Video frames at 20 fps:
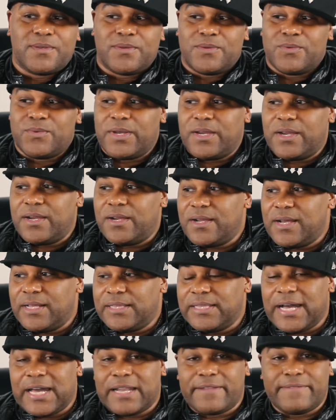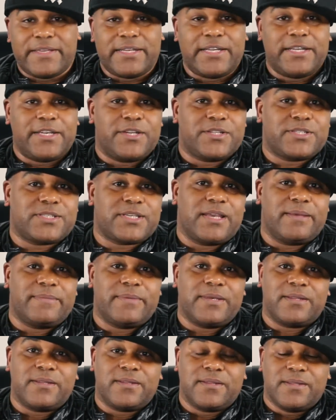where a lot of it in
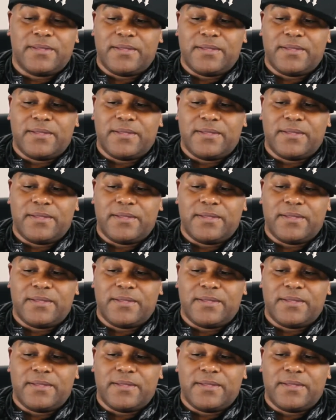entertainment,